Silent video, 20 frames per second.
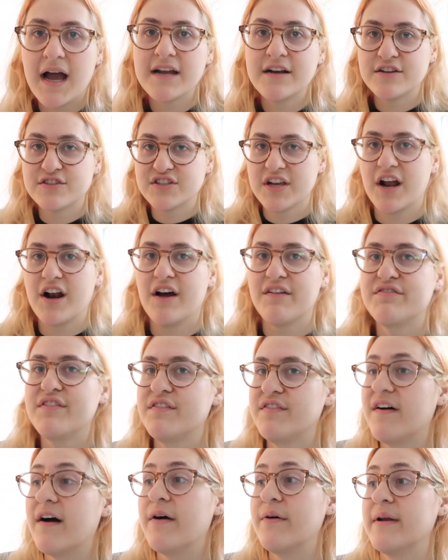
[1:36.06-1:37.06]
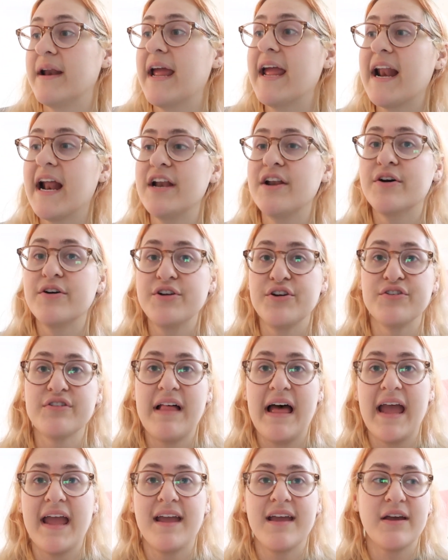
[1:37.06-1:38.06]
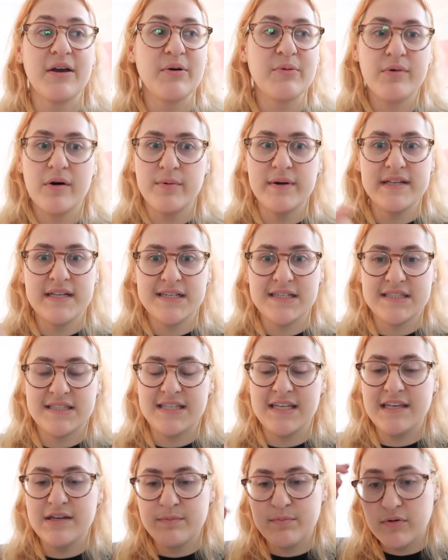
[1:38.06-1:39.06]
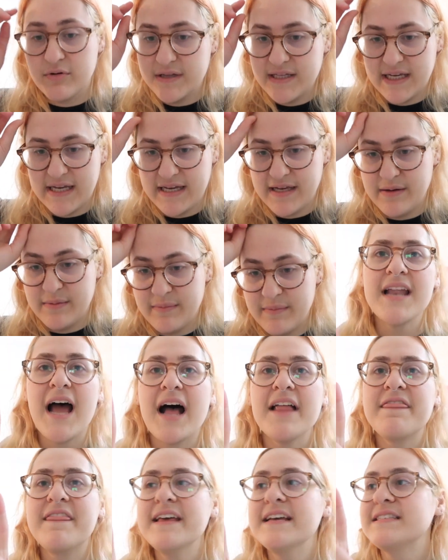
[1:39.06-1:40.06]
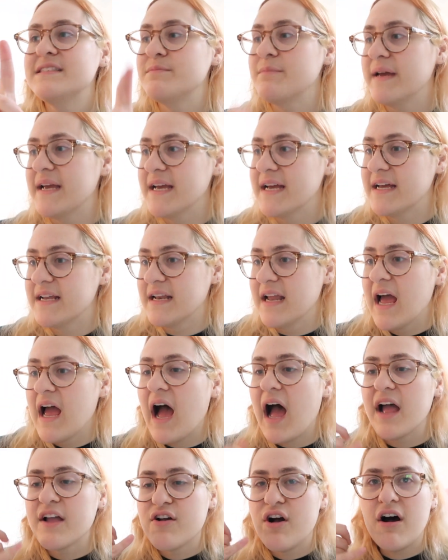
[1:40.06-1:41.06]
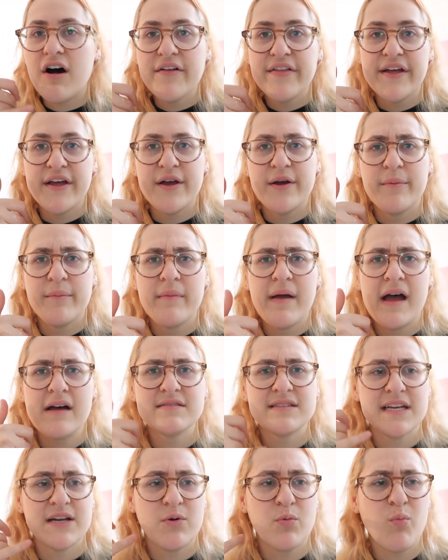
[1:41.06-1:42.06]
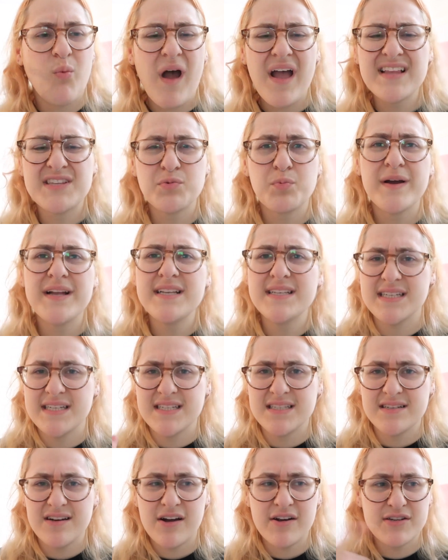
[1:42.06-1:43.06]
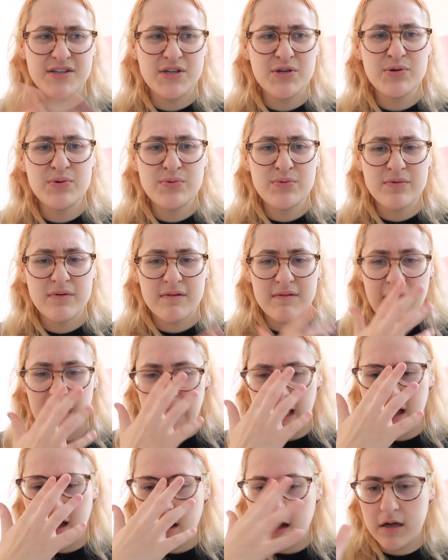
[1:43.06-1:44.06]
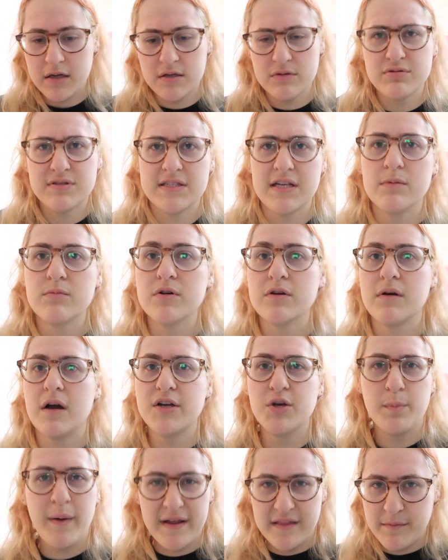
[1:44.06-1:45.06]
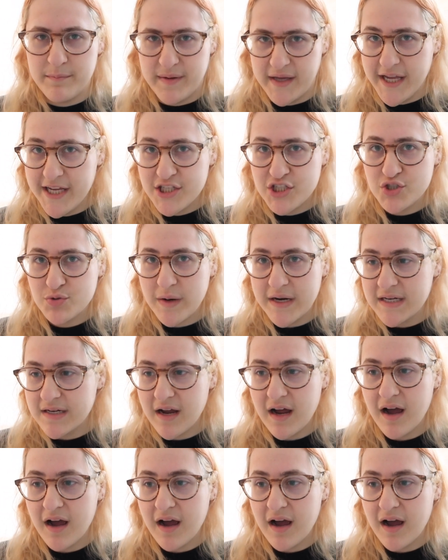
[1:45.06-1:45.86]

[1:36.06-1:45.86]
I just got off the phone, and I know you're like, well, we didn't see you bully him. Not this man. I called him. I was like, it's windy. Are you somewhere, are you by the beach right